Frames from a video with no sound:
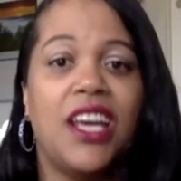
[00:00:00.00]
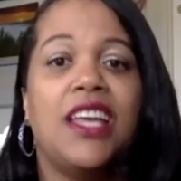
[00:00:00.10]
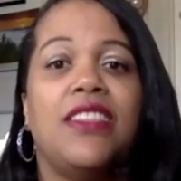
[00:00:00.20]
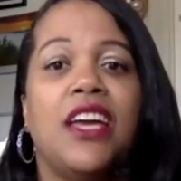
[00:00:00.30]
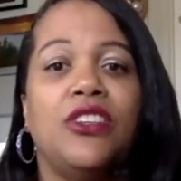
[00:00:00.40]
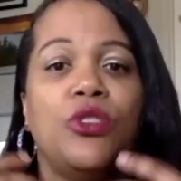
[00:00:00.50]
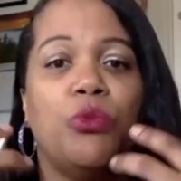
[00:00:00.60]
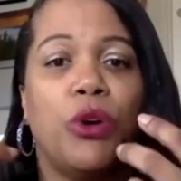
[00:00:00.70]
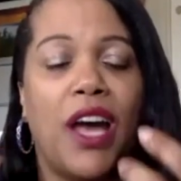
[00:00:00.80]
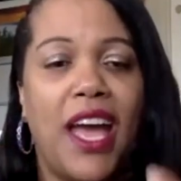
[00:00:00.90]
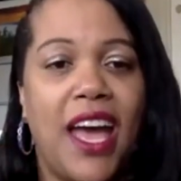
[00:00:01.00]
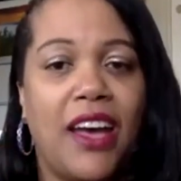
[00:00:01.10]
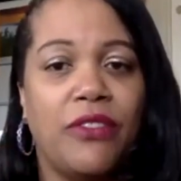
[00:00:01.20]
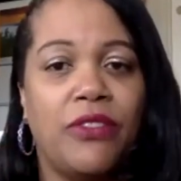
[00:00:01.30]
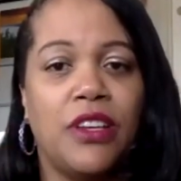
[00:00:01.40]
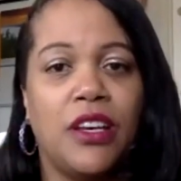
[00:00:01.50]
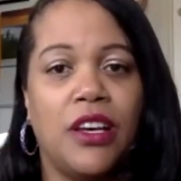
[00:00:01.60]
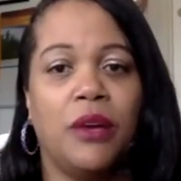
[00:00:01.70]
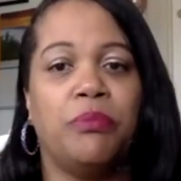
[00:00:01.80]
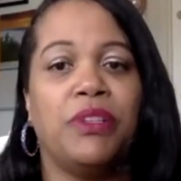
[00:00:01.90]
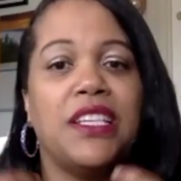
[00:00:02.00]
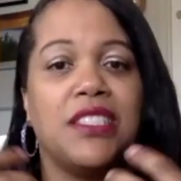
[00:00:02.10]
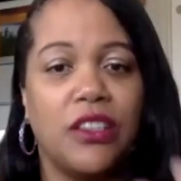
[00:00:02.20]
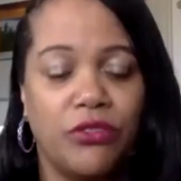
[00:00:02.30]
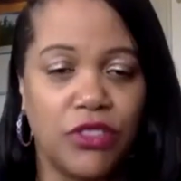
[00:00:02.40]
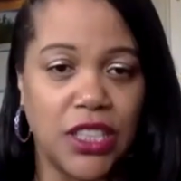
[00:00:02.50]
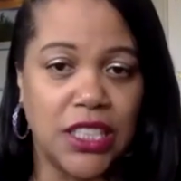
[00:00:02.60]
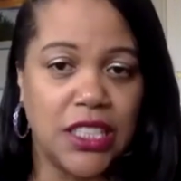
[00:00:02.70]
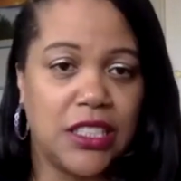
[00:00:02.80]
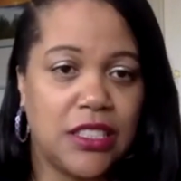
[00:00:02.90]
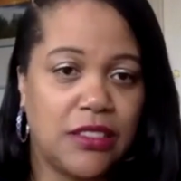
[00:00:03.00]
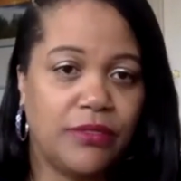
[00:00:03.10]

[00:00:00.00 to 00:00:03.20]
that you will have a place of release.